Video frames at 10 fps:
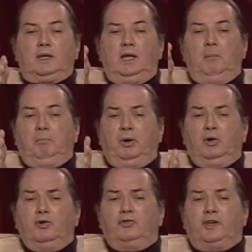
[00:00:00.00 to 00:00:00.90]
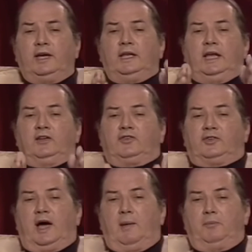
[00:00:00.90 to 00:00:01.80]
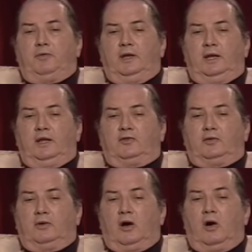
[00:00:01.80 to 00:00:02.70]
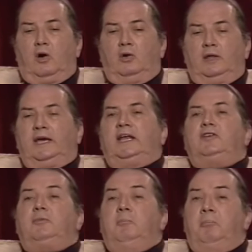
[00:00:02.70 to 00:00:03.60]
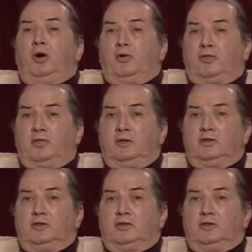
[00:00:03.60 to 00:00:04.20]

it pulls in and stops, and it's called in its berth.